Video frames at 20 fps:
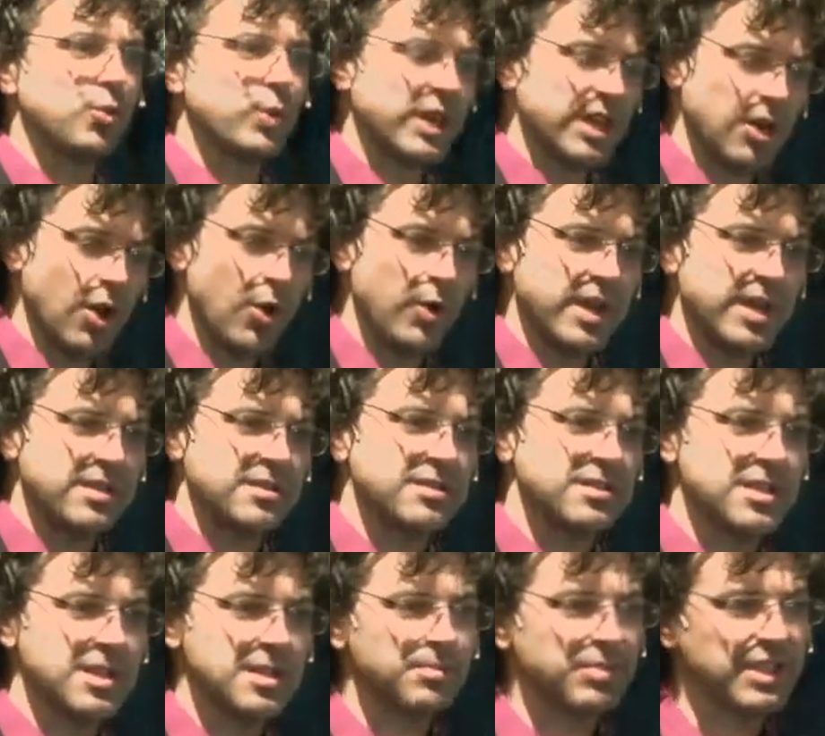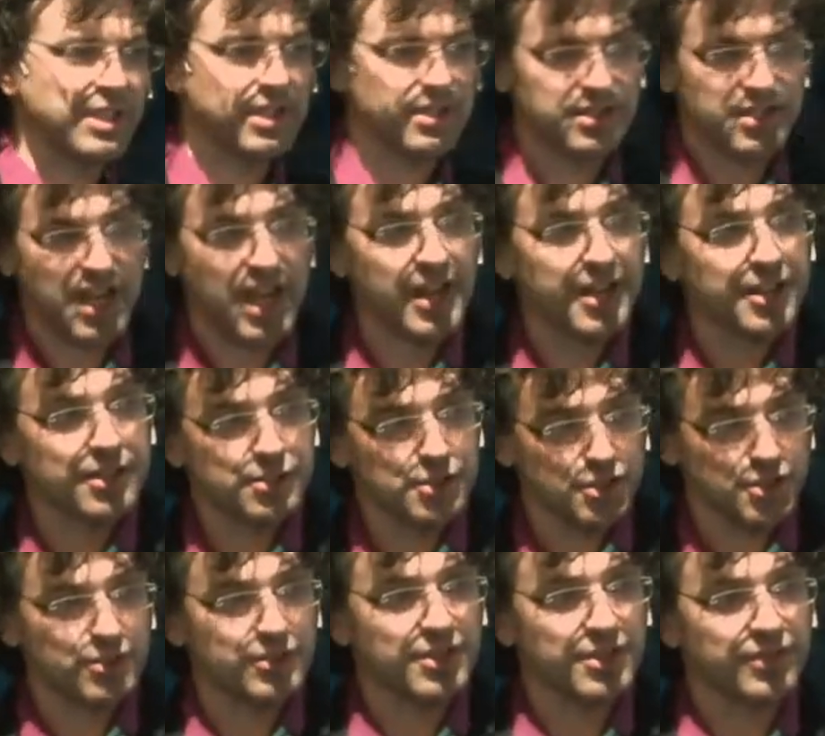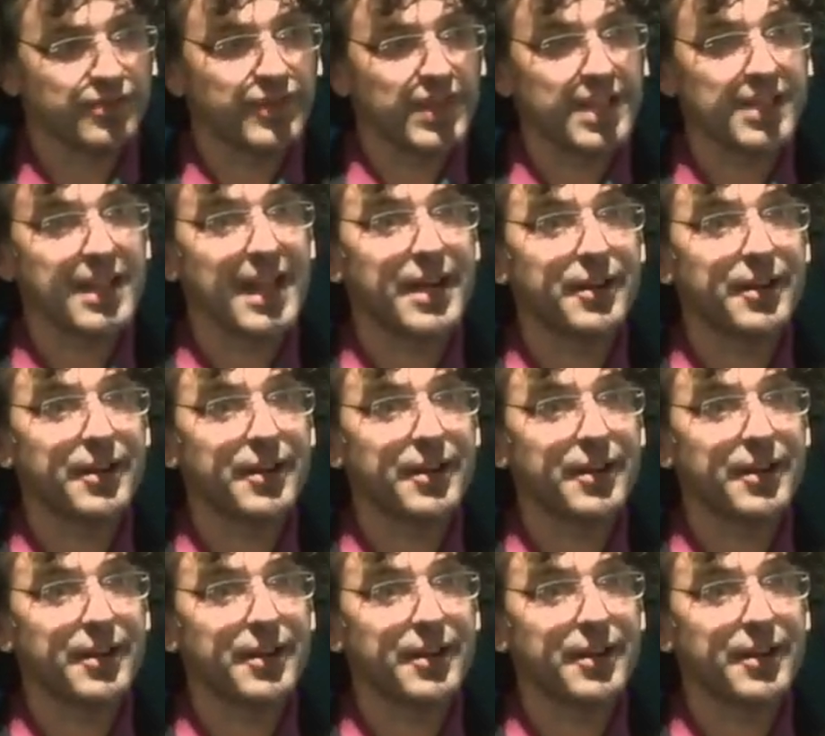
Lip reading: We go in deeply into how do you shoot your VIT,